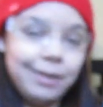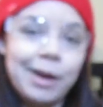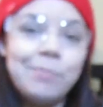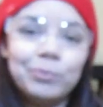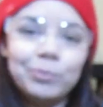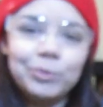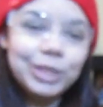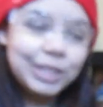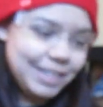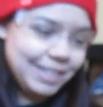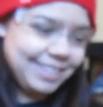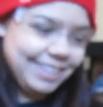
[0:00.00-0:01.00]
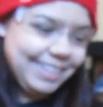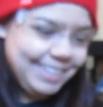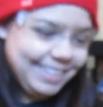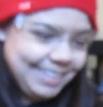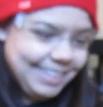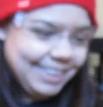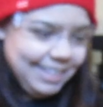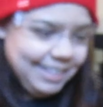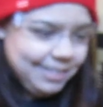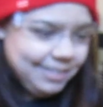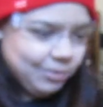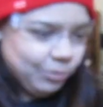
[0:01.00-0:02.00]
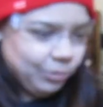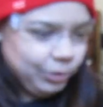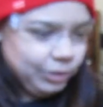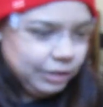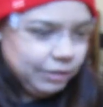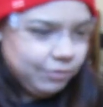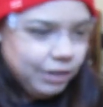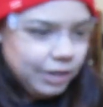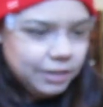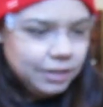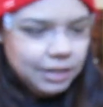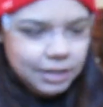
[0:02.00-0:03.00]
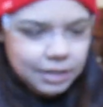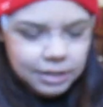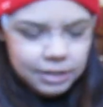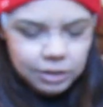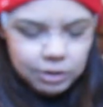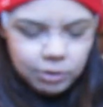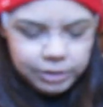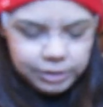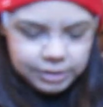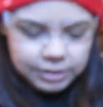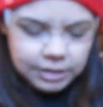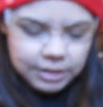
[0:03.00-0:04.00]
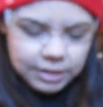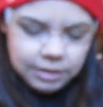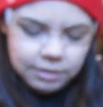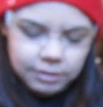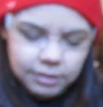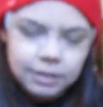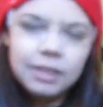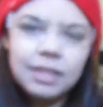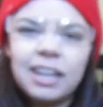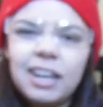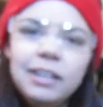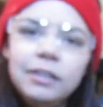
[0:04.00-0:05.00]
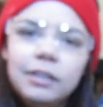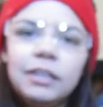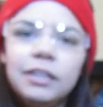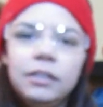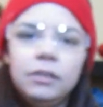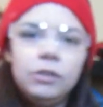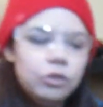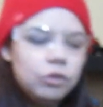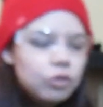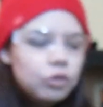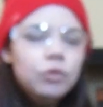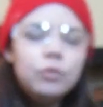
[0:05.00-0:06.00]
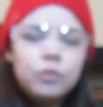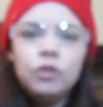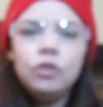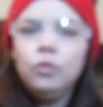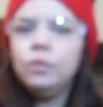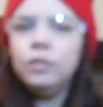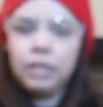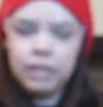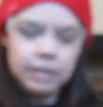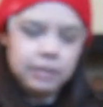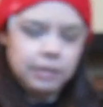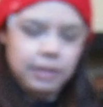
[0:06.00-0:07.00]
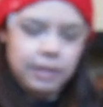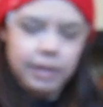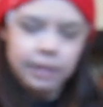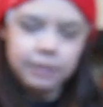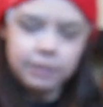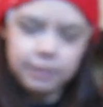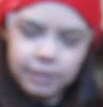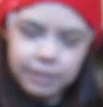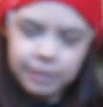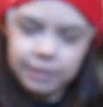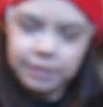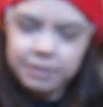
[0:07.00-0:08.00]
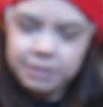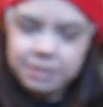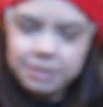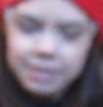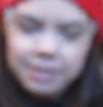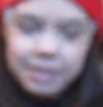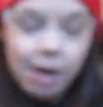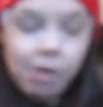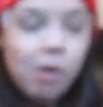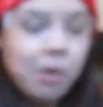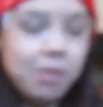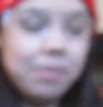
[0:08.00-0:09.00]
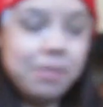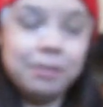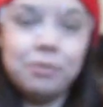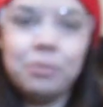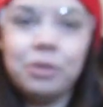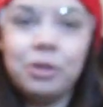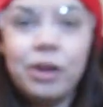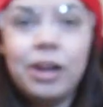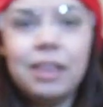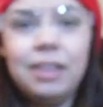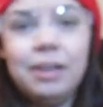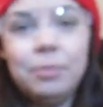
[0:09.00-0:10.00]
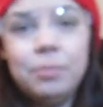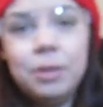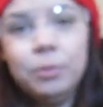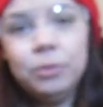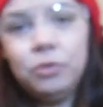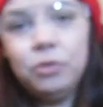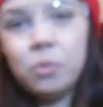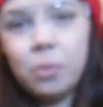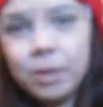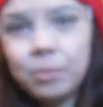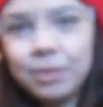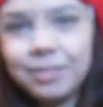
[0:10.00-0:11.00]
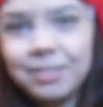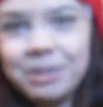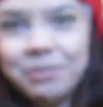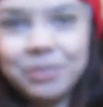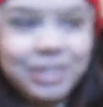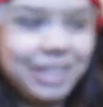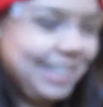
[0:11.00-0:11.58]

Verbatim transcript: I'm really excited because that thing is really fun. You know, I just think I need to get used to using it and uh, I don't know, I think it's really great. I think I'll be able to do quite a bit of stuff with